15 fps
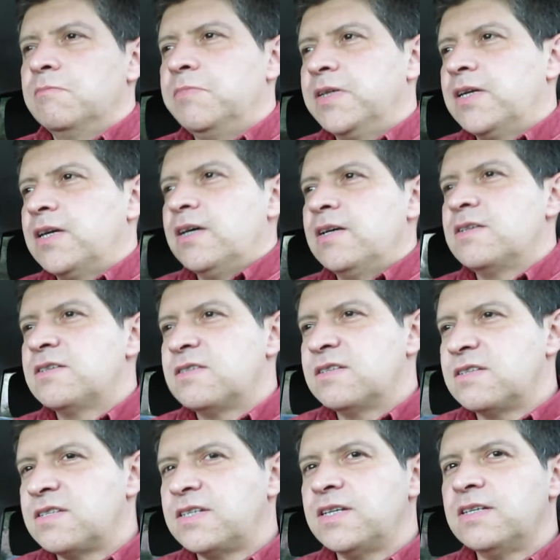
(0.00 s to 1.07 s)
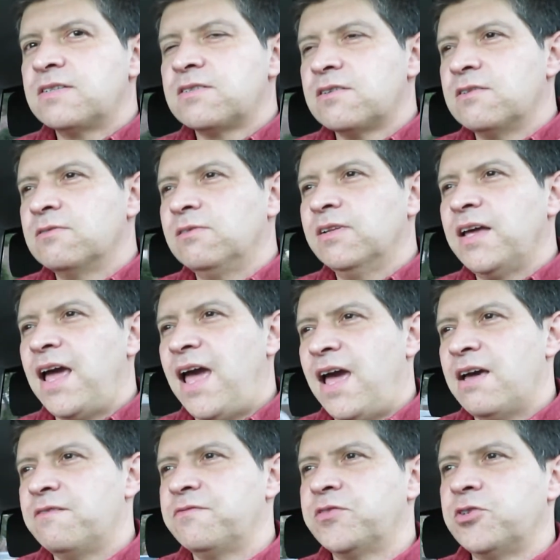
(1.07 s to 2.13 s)
because the seats only
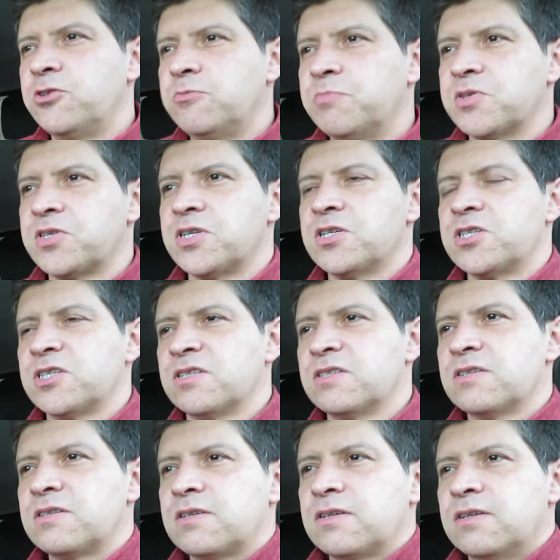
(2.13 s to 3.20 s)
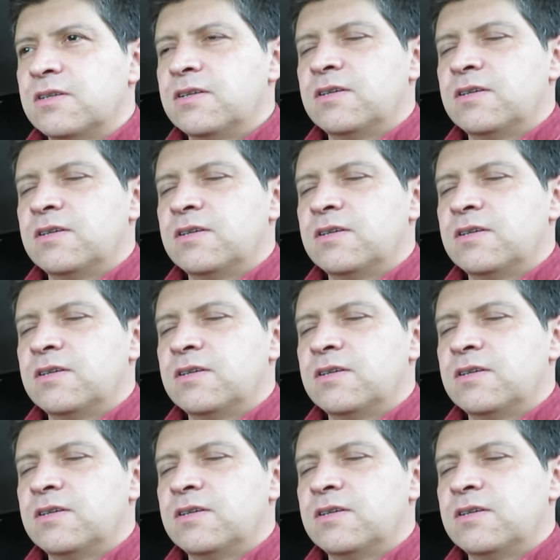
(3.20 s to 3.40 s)
have 2 positions,